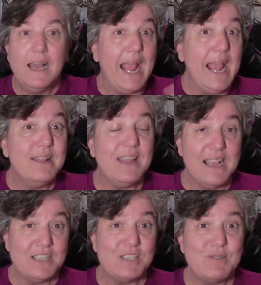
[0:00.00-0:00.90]
And the
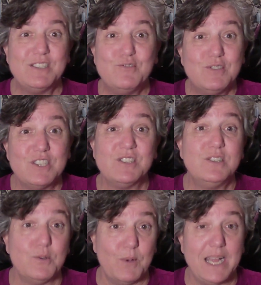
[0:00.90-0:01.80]
answer is you just
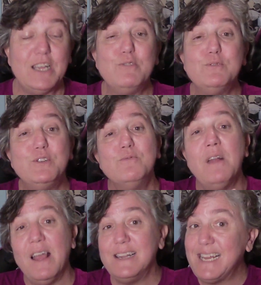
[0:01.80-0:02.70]
do it. You do
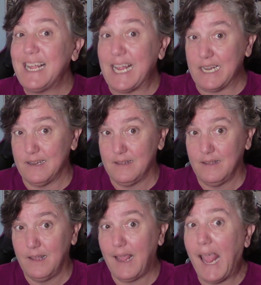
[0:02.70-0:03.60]
not need
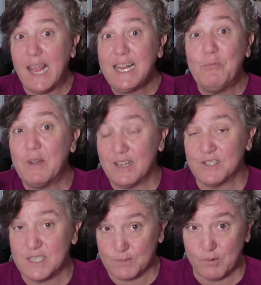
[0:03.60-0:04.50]
anyone
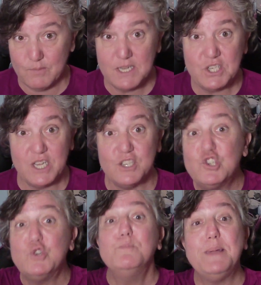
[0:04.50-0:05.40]
else's permission
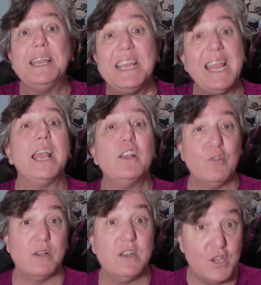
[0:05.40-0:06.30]
to be a
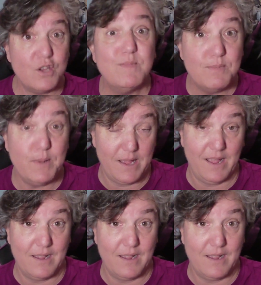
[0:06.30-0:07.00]
good human being.